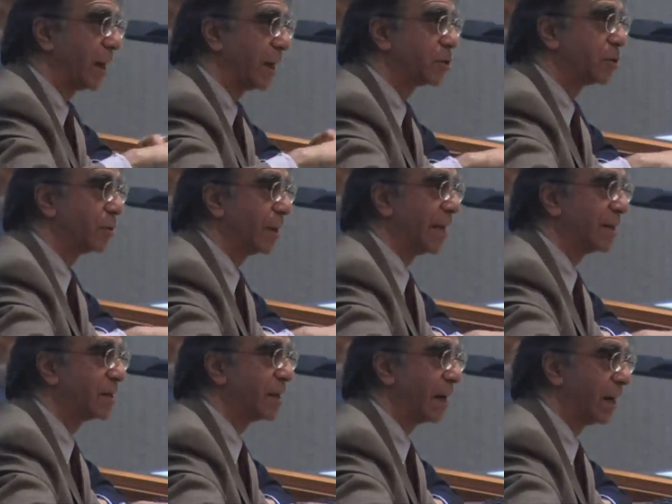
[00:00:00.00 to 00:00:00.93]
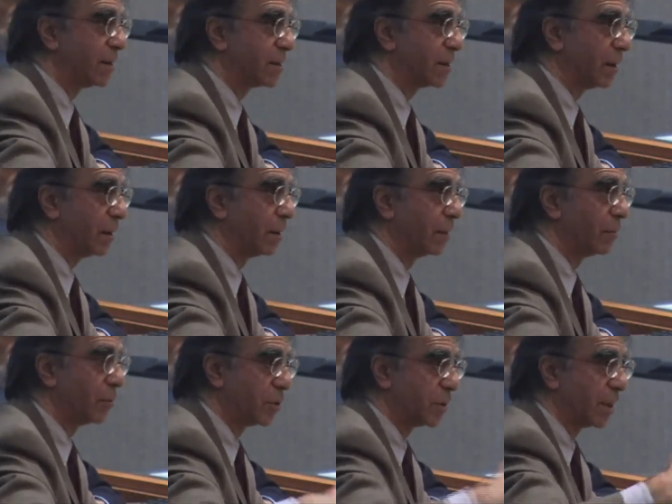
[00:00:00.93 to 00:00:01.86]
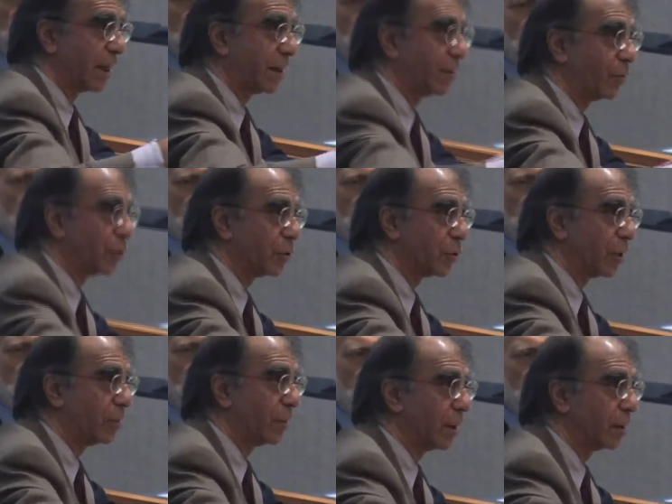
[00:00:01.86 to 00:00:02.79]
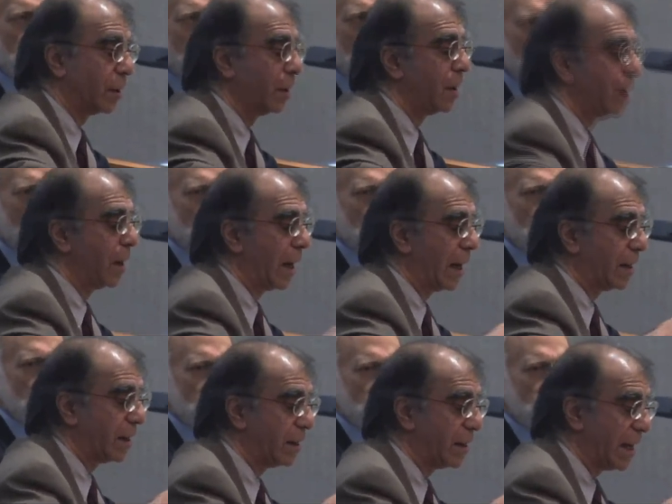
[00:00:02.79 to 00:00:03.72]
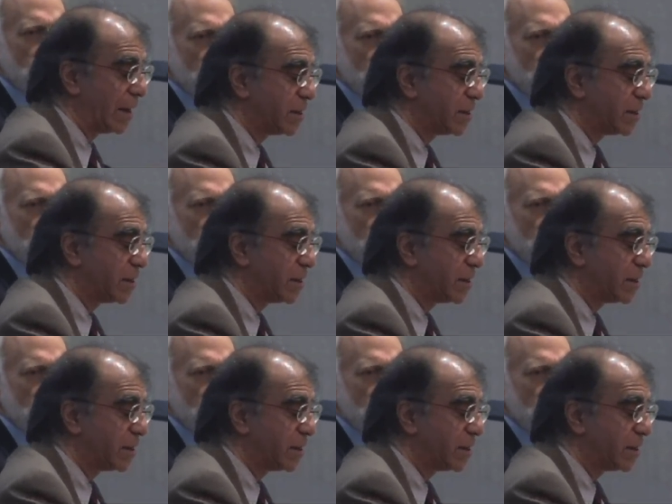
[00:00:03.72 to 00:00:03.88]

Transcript: gets into the NCIC which okay. is I think what you're talking yes. about and in the